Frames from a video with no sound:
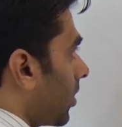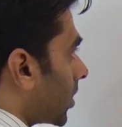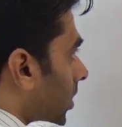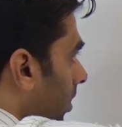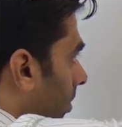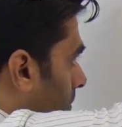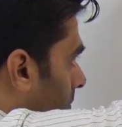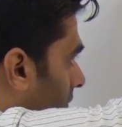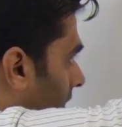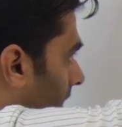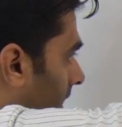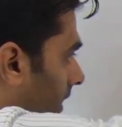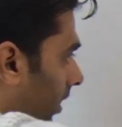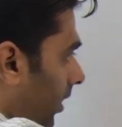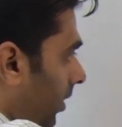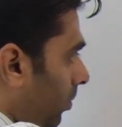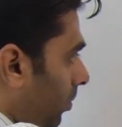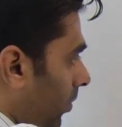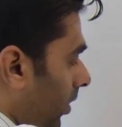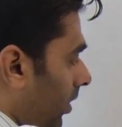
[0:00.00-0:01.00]
when
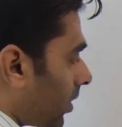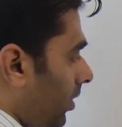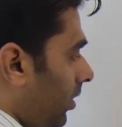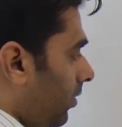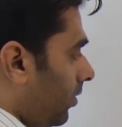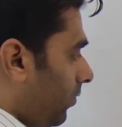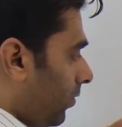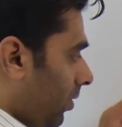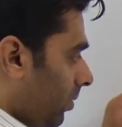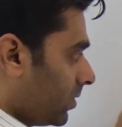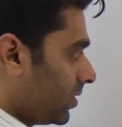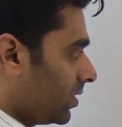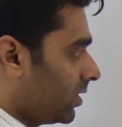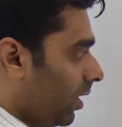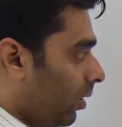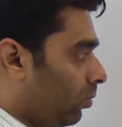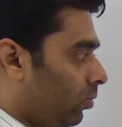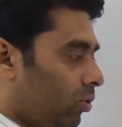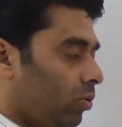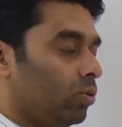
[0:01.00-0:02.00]
he turned from
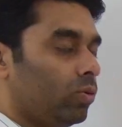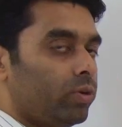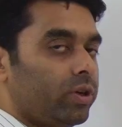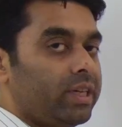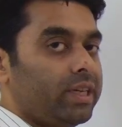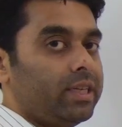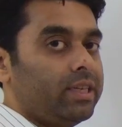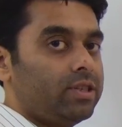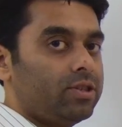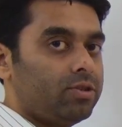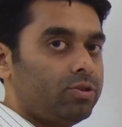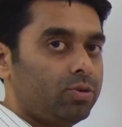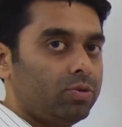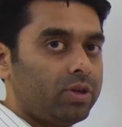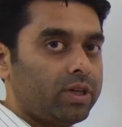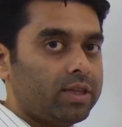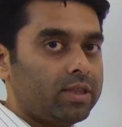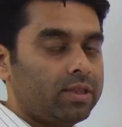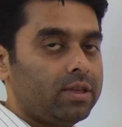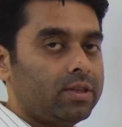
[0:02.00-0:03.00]
south to east,
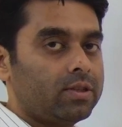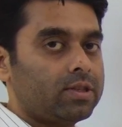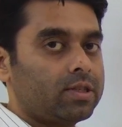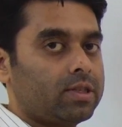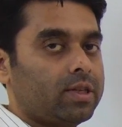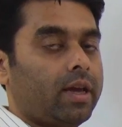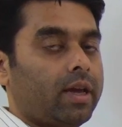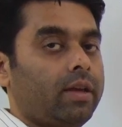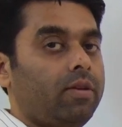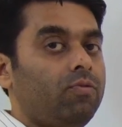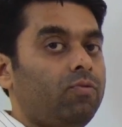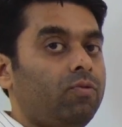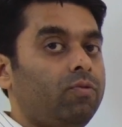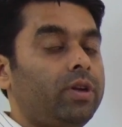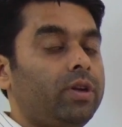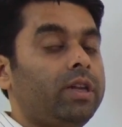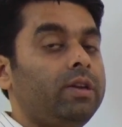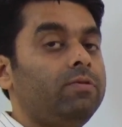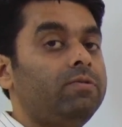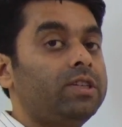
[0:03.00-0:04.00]
during this time,
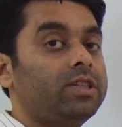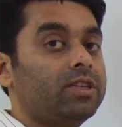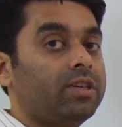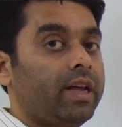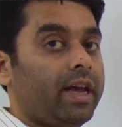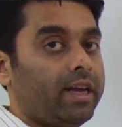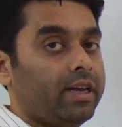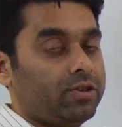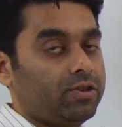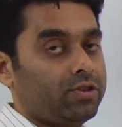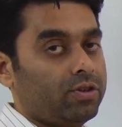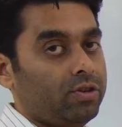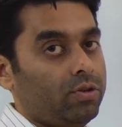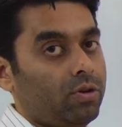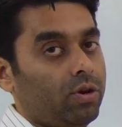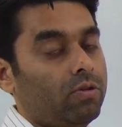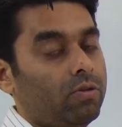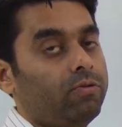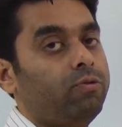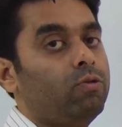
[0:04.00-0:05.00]
in which direction
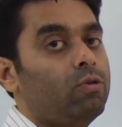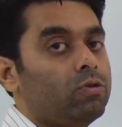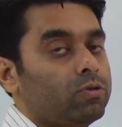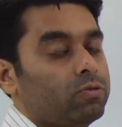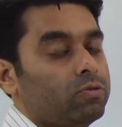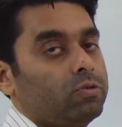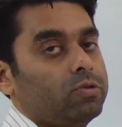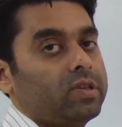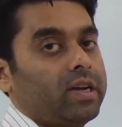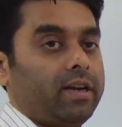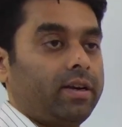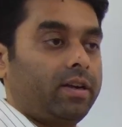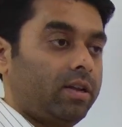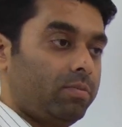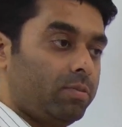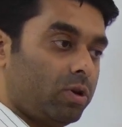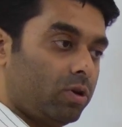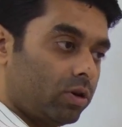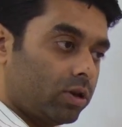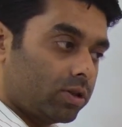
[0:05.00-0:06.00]
your force was acting?
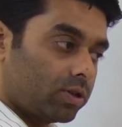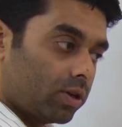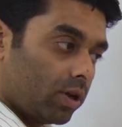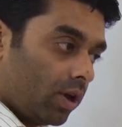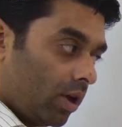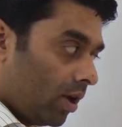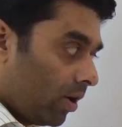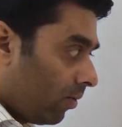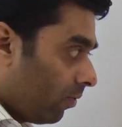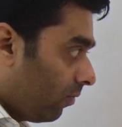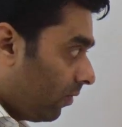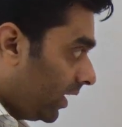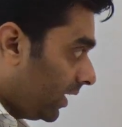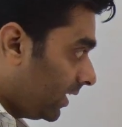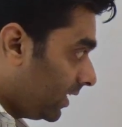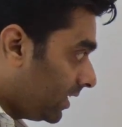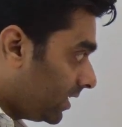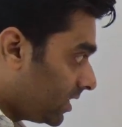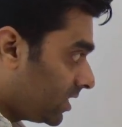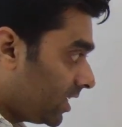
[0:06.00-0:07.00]
Because when
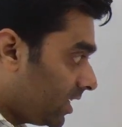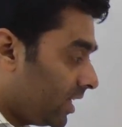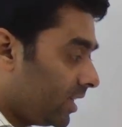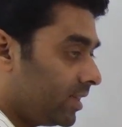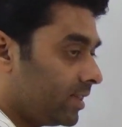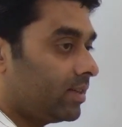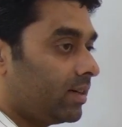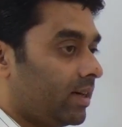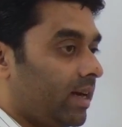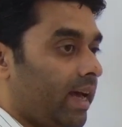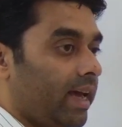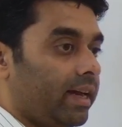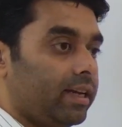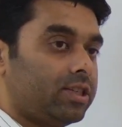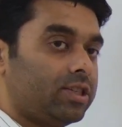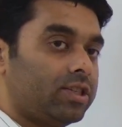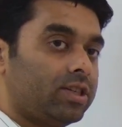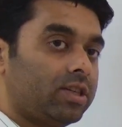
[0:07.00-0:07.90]
he changed the direction,